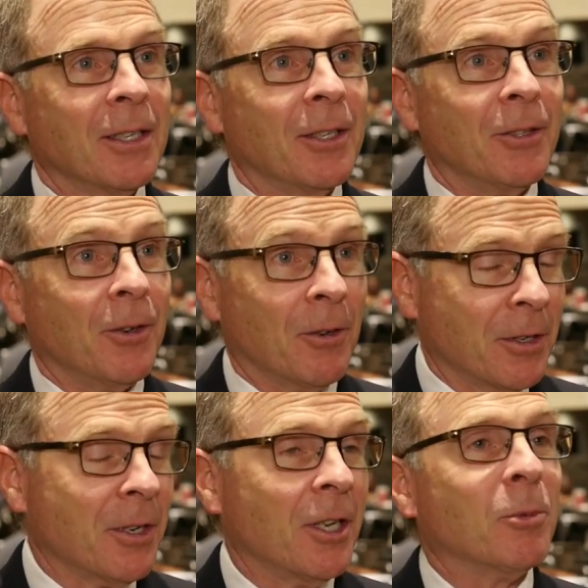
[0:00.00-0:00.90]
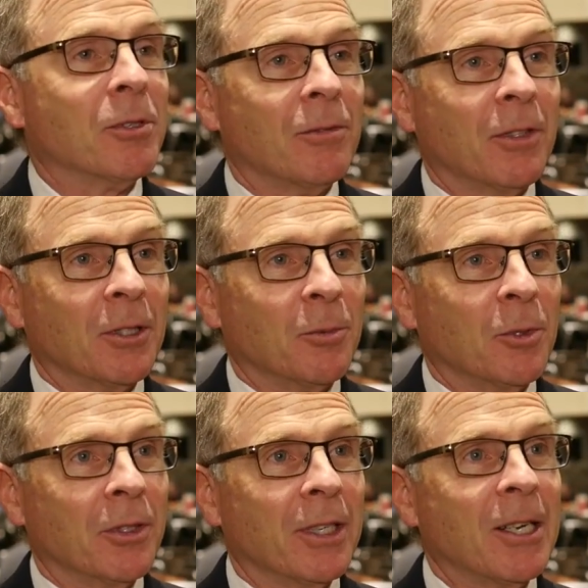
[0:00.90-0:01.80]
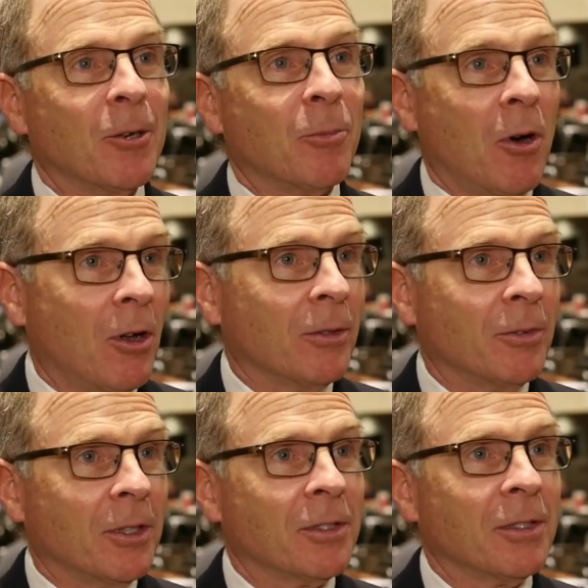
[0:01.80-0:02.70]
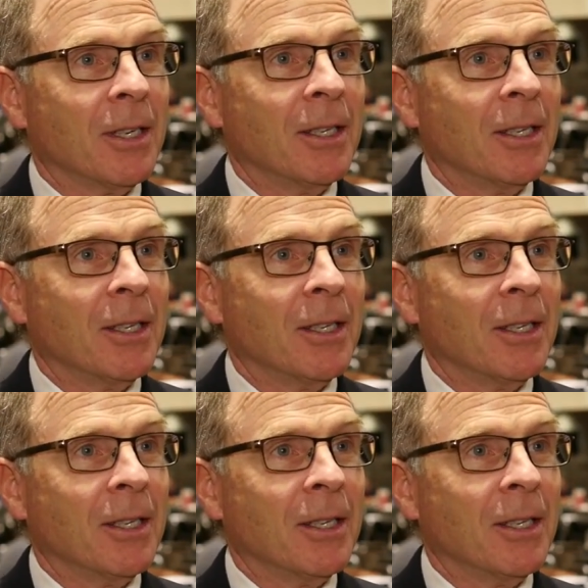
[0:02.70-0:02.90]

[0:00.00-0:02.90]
And there are tables available that help all of us